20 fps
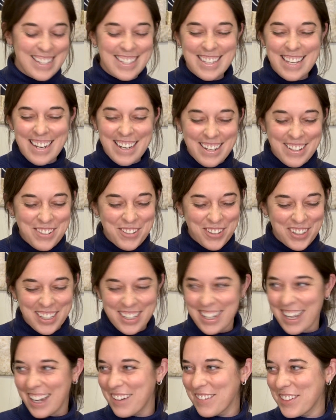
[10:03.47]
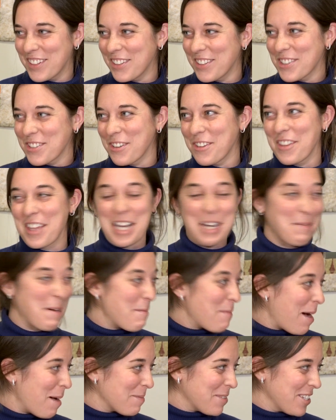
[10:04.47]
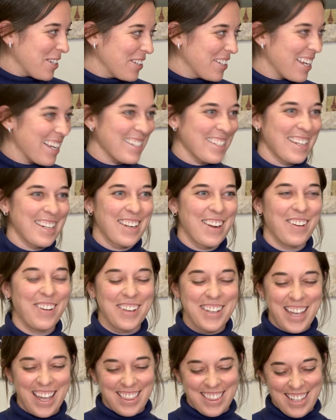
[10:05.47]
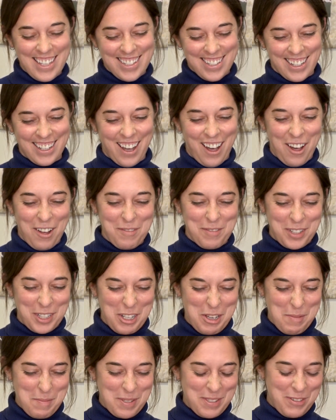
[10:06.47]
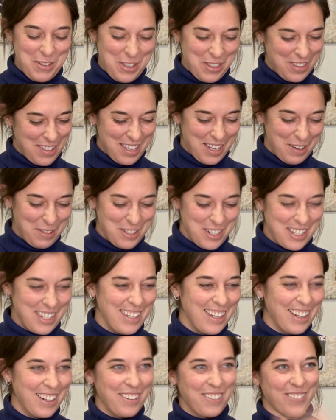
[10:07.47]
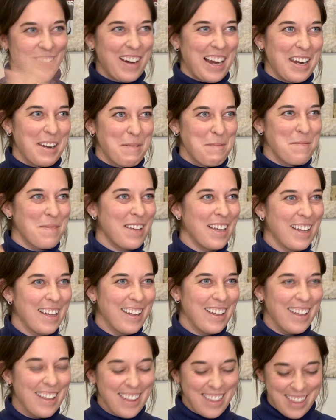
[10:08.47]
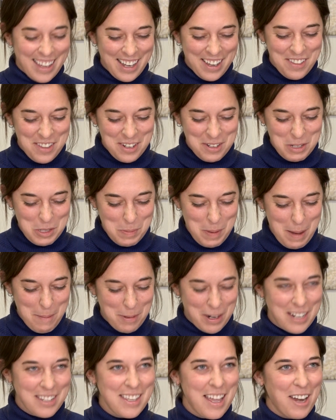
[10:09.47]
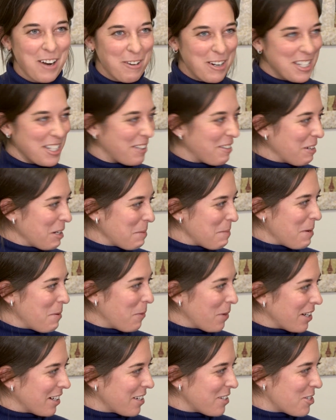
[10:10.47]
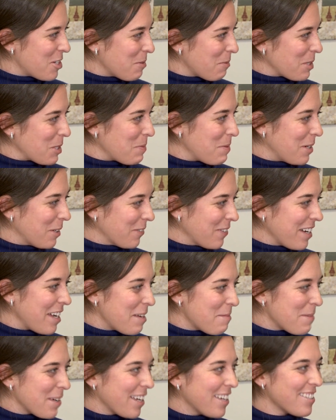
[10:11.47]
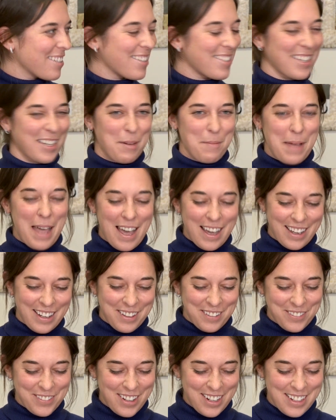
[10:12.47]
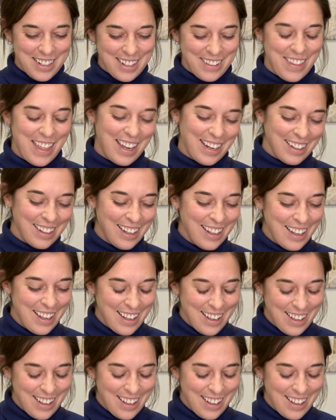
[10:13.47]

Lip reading: it is really kind of an old school thing. And my mom still does it. I'll get these like envelopes with, just like random thing in the newspaper. And it's not always clear to me what it is she wants me to read because there's like a back and a front. And then,